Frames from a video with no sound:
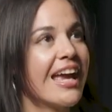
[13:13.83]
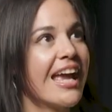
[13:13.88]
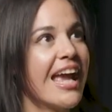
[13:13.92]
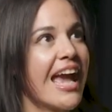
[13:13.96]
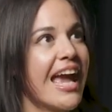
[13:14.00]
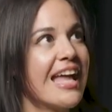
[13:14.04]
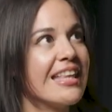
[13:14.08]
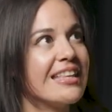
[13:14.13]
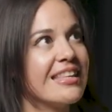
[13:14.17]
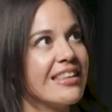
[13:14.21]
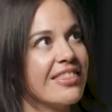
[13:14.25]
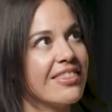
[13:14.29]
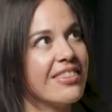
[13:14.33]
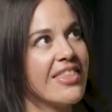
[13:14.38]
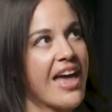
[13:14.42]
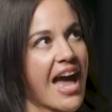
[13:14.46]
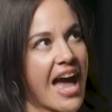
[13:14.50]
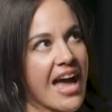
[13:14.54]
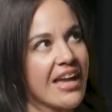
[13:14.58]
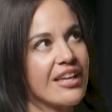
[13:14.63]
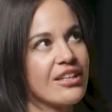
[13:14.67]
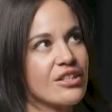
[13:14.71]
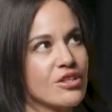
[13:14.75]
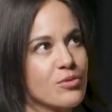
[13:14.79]
And
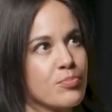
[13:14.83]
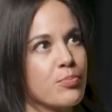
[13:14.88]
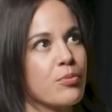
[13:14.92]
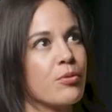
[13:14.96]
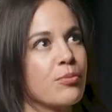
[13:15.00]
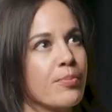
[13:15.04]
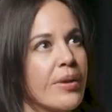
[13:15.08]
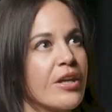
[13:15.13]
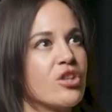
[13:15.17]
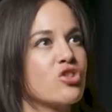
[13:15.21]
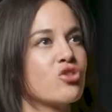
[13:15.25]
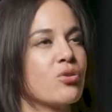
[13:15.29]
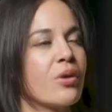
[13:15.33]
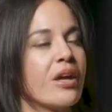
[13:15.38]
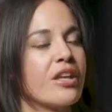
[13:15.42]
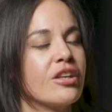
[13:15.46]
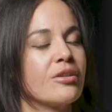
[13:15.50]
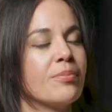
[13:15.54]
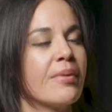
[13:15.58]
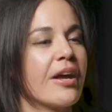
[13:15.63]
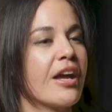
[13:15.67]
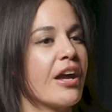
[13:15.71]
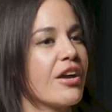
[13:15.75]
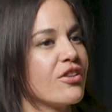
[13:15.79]
that is perpetuated
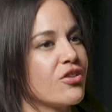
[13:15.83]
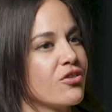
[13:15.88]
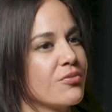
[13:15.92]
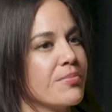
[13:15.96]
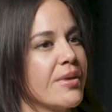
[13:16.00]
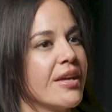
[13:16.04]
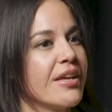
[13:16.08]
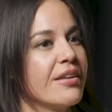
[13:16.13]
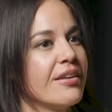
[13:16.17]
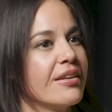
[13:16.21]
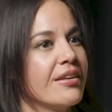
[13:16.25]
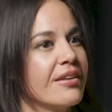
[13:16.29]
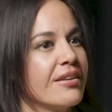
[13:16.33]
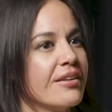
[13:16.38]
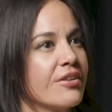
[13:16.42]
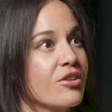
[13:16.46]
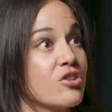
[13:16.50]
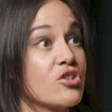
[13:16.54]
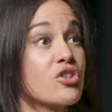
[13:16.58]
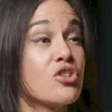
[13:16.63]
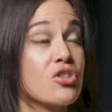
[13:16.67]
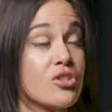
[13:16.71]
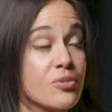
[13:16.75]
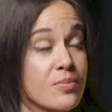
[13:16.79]
by other men, or
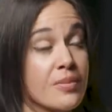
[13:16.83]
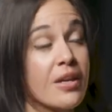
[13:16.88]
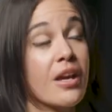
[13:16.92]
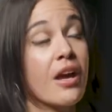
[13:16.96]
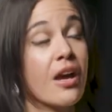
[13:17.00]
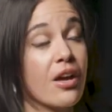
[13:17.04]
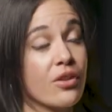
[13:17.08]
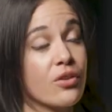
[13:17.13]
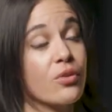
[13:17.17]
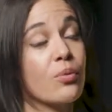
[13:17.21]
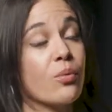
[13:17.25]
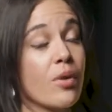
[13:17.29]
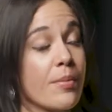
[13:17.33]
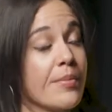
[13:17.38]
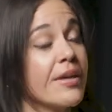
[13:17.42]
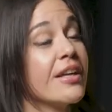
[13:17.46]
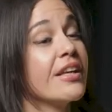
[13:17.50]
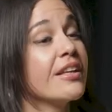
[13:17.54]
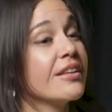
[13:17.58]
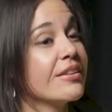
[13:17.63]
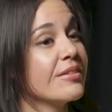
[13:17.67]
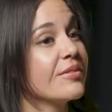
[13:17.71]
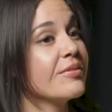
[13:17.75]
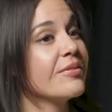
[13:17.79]
excuse me, other
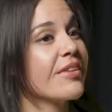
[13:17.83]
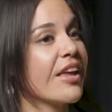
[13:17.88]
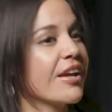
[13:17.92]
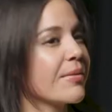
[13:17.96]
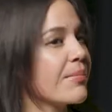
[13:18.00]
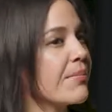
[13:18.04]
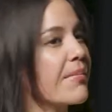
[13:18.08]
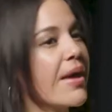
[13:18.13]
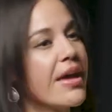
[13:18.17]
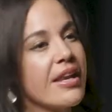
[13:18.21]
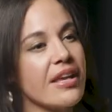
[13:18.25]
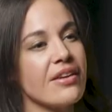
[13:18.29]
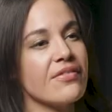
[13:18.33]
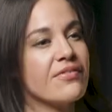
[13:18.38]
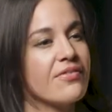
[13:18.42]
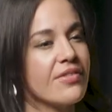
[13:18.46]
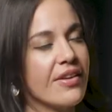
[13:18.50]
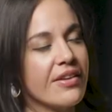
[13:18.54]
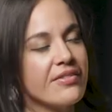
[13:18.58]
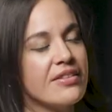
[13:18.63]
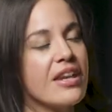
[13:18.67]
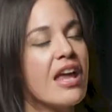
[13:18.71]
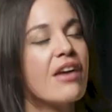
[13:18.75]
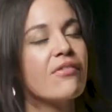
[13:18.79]
women. Like men have
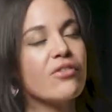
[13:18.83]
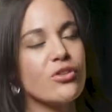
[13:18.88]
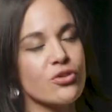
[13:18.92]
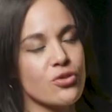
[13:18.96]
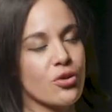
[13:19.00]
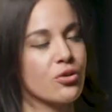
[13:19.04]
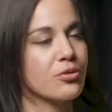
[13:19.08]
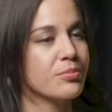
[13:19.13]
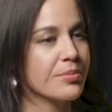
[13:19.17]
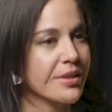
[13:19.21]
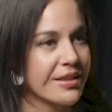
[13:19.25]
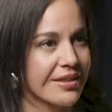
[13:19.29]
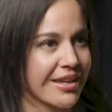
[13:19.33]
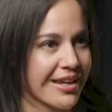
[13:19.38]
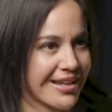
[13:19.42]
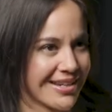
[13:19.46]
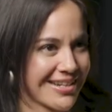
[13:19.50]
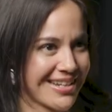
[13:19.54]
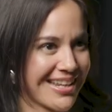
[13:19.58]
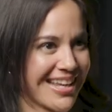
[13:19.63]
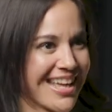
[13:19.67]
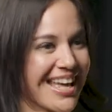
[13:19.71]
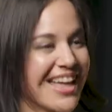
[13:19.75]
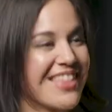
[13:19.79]
never told me
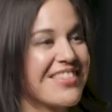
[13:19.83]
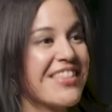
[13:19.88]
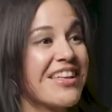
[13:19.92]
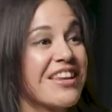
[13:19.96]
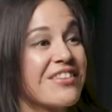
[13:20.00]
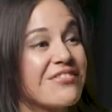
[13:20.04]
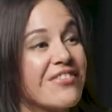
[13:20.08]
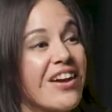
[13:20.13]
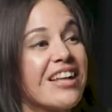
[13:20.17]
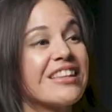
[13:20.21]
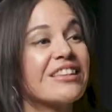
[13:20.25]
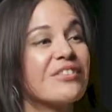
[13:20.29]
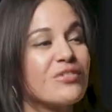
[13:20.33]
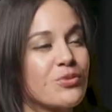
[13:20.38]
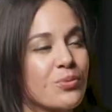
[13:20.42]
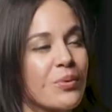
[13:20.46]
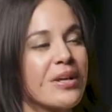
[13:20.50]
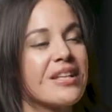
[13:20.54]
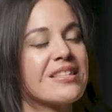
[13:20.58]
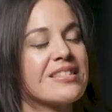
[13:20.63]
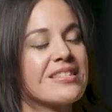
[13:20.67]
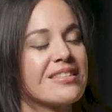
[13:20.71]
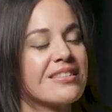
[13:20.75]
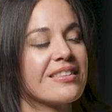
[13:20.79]
that if I lift
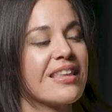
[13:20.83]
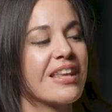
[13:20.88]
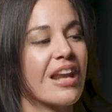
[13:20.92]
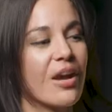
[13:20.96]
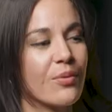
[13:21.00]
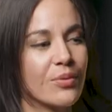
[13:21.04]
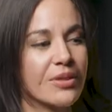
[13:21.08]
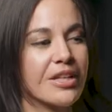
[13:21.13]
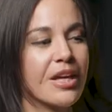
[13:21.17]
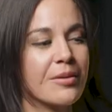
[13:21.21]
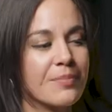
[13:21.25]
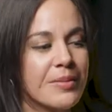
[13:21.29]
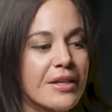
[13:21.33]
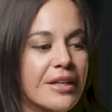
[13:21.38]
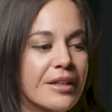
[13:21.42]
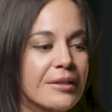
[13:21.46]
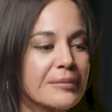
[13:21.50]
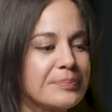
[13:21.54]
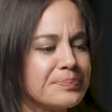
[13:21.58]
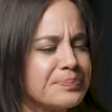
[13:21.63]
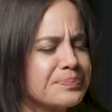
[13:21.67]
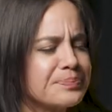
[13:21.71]
weights that I would get big.